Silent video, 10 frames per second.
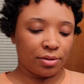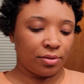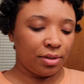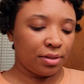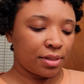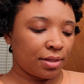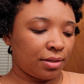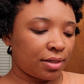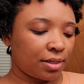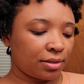so this is how the
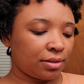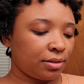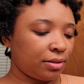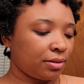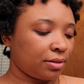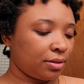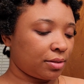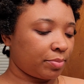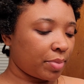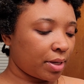locks look.
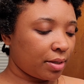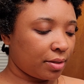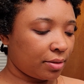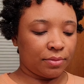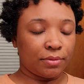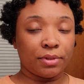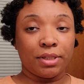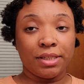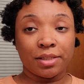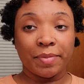
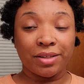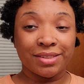It's about